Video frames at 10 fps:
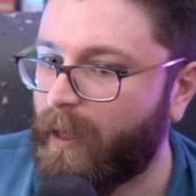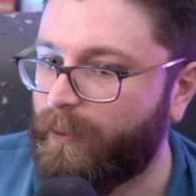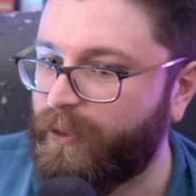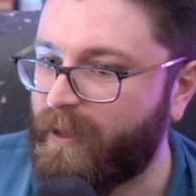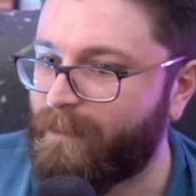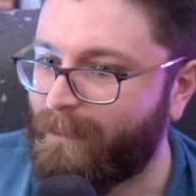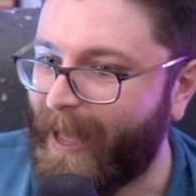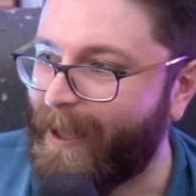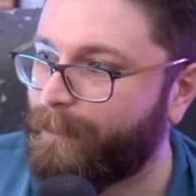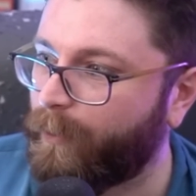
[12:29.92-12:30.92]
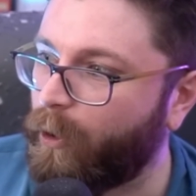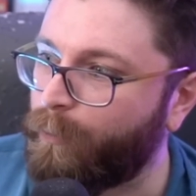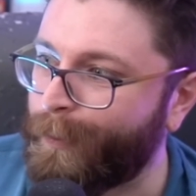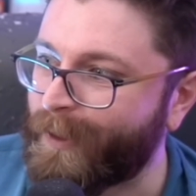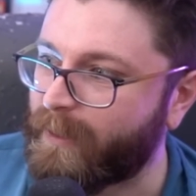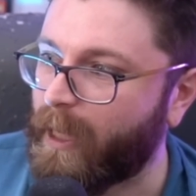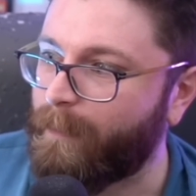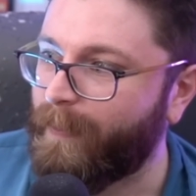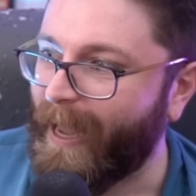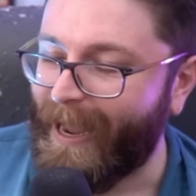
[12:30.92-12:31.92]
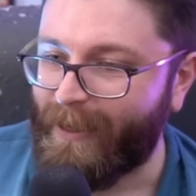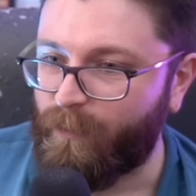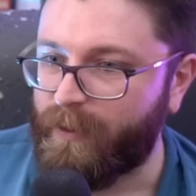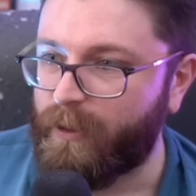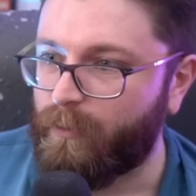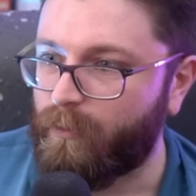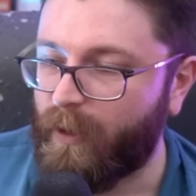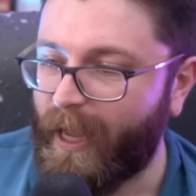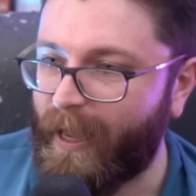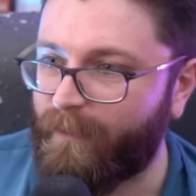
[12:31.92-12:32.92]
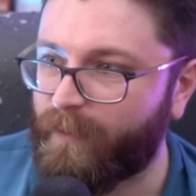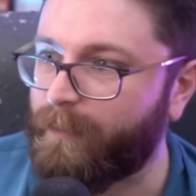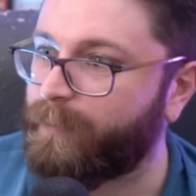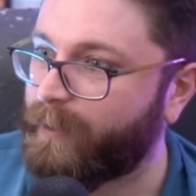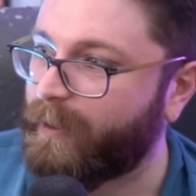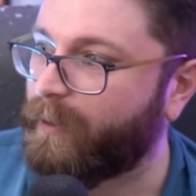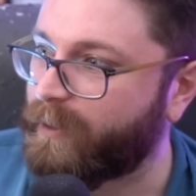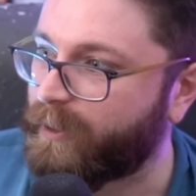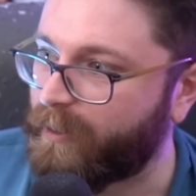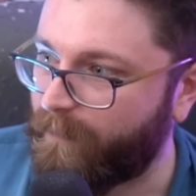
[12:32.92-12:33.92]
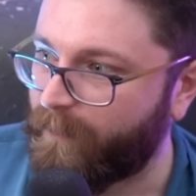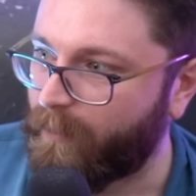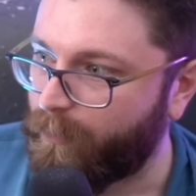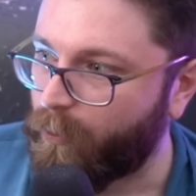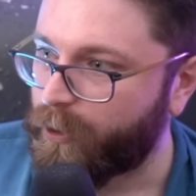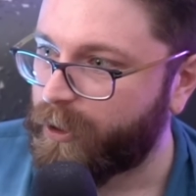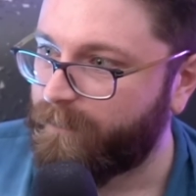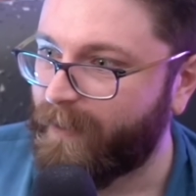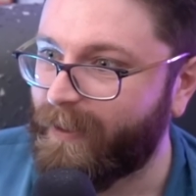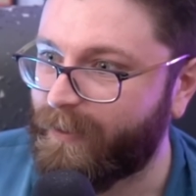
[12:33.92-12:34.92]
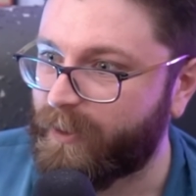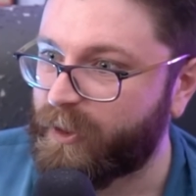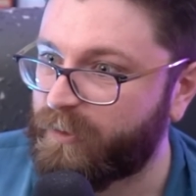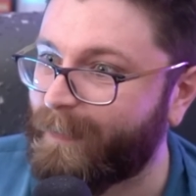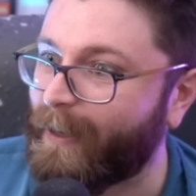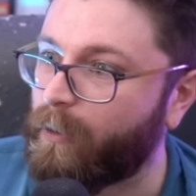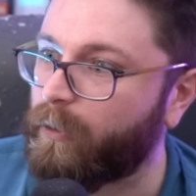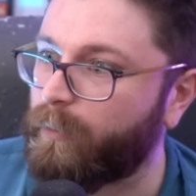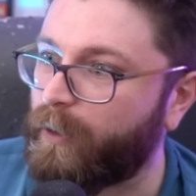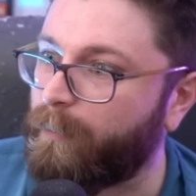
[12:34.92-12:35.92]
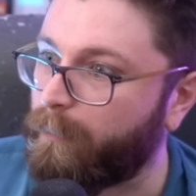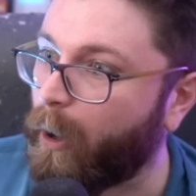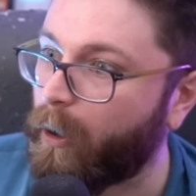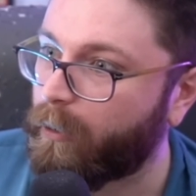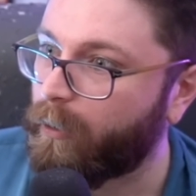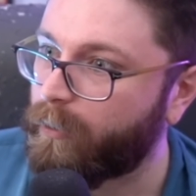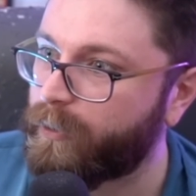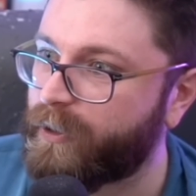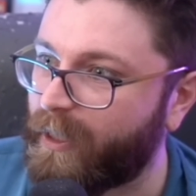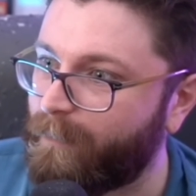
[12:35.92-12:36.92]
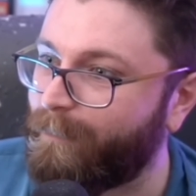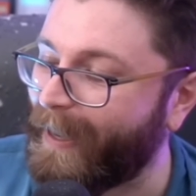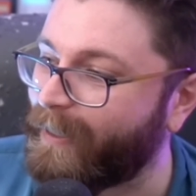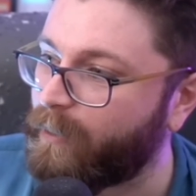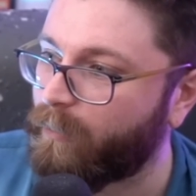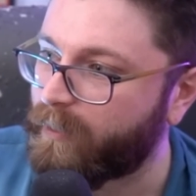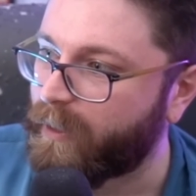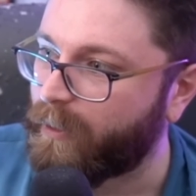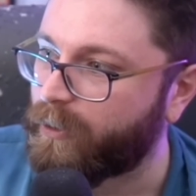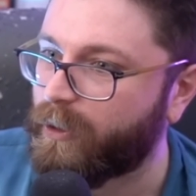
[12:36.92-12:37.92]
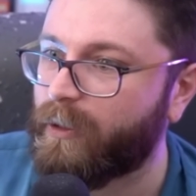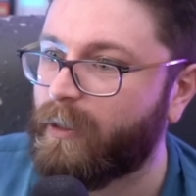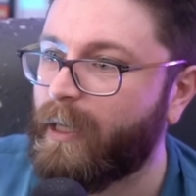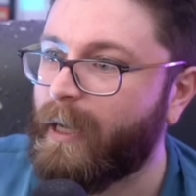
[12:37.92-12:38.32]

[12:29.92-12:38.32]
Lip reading: The map opens up, and when you have completed a significant portion of it, it is speckled with markers that beg your attention.